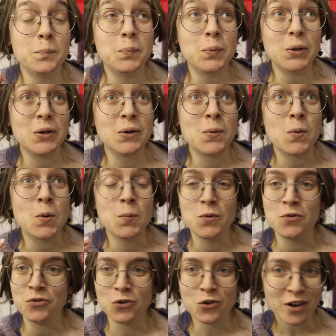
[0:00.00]
But
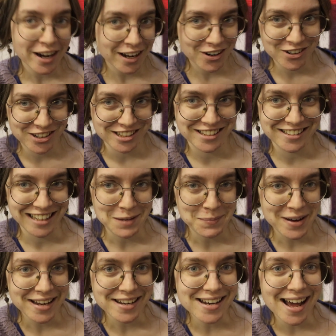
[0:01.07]
before I go to
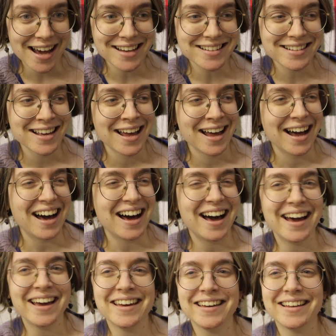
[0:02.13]
sleep at night,
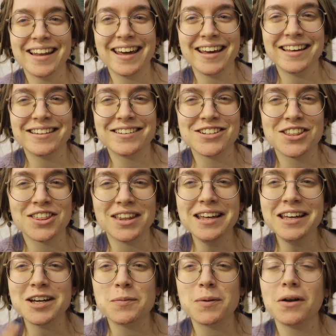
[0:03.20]
I like to
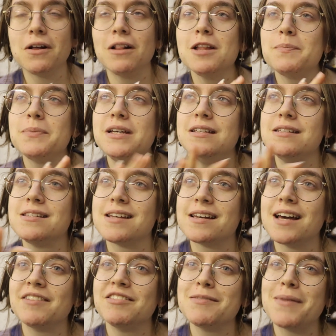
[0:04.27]
think about all the pieces
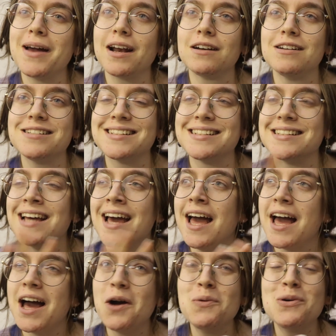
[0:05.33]
I have in my closet
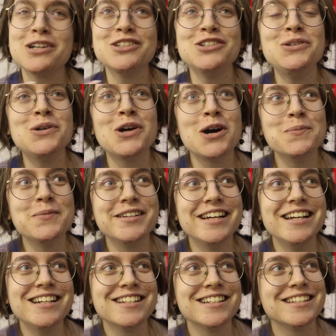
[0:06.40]
and what new
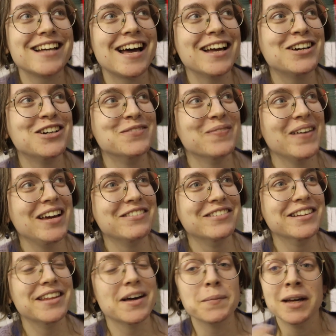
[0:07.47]
combinations I could make
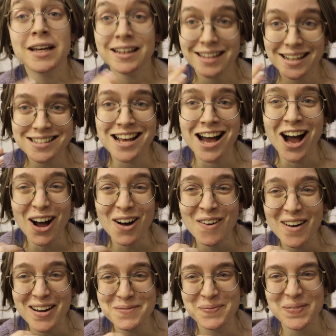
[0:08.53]
with them. That's
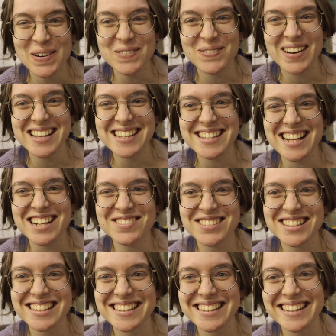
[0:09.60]
how I put
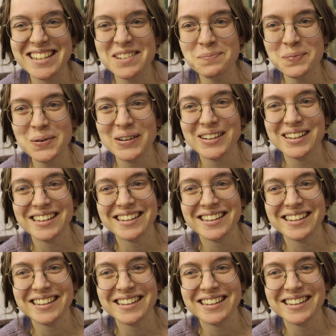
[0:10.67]
myself to sleep.